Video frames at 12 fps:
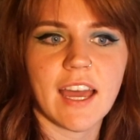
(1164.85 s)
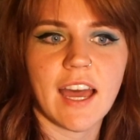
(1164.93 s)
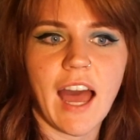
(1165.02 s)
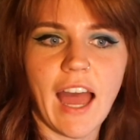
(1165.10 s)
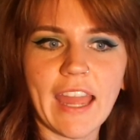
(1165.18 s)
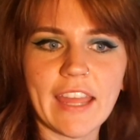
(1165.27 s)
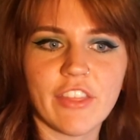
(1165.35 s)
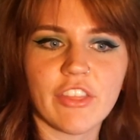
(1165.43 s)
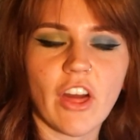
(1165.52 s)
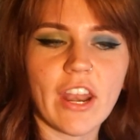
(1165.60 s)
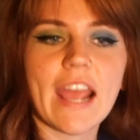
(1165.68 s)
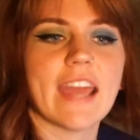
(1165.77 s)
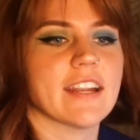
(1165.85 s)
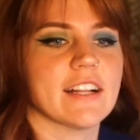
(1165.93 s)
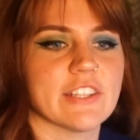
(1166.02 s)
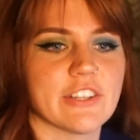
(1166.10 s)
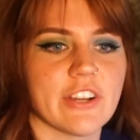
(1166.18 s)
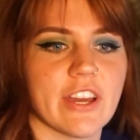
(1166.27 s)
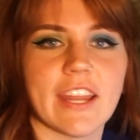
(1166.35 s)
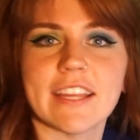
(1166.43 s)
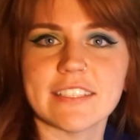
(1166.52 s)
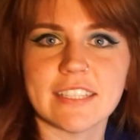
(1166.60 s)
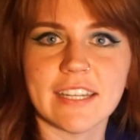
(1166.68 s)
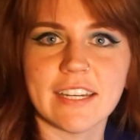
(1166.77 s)
I thought I had a clear-cut
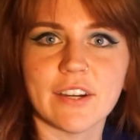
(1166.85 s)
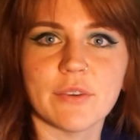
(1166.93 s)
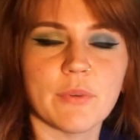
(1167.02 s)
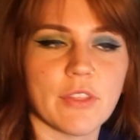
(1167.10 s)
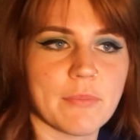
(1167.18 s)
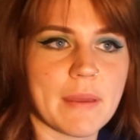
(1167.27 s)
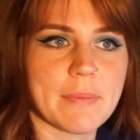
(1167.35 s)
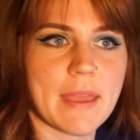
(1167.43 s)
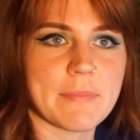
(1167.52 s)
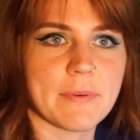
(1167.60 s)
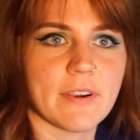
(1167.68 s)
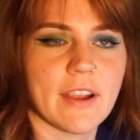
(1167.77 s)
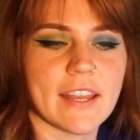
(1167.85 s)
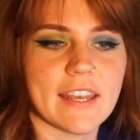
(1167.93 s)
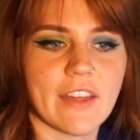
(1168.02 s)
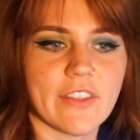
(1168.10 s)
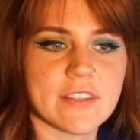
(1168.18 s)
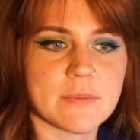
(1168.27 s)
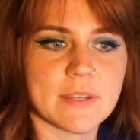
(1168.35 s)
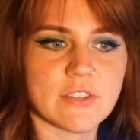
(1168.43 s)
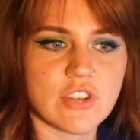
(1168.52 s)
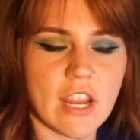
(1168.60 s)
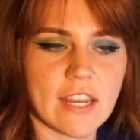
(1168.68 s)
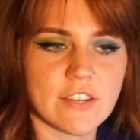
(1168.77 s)
idea with my paper, and now that's been
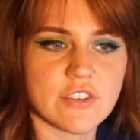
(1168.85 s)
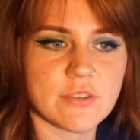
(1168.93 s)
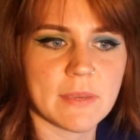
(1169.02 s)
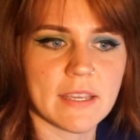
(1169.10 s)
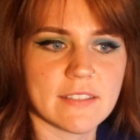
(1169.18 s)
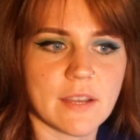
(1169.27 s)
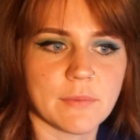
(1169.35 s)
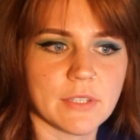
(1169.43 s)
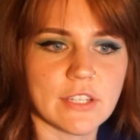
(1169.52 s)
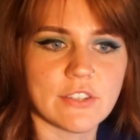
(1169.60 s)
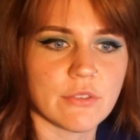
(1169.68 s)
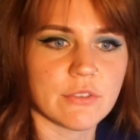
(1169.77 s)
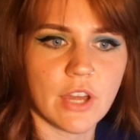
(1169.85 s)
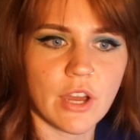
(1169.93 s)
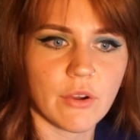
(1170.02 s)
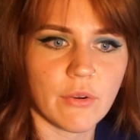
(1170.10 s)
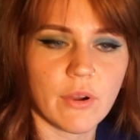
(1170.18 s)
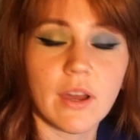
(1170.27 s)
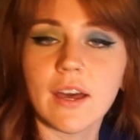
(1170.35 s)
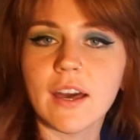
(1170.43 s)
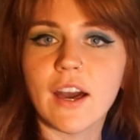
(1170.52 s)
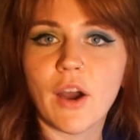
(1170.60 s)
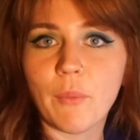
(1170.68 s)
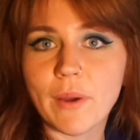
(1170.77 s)
changed because I really don't know
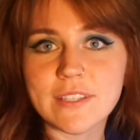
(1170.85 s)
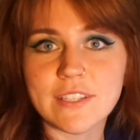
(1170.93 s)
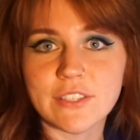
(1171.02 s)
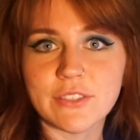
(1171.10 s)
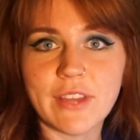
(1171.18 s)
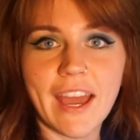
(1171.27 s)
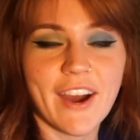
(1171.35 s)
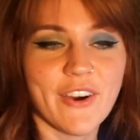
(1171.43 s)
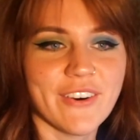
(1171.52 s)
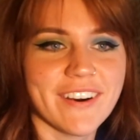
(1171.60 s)
what to do now.